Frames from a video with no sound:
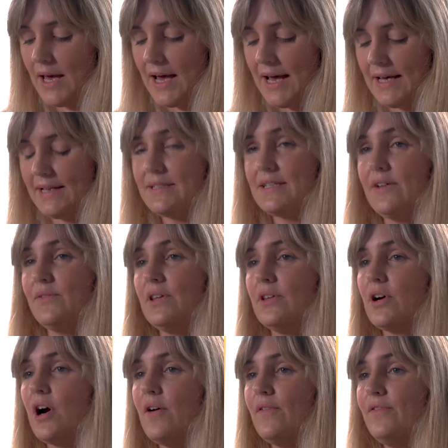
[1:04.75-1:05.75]
and having
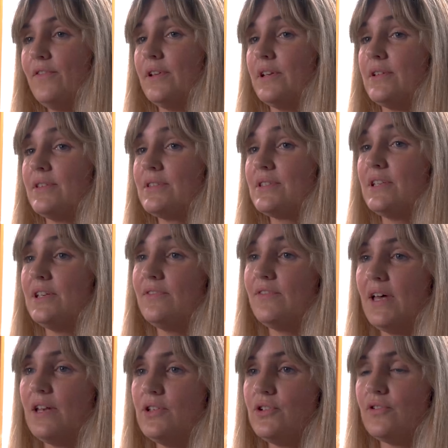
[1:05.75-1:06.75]
the confidence to
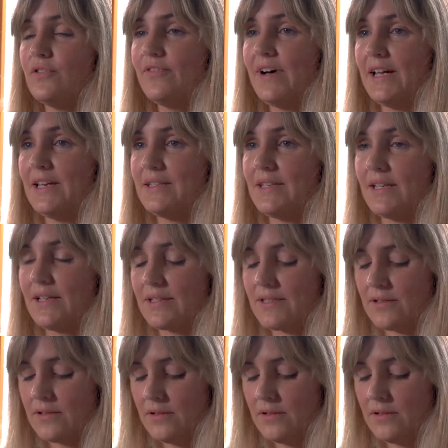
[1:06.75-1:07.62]
defend your findings.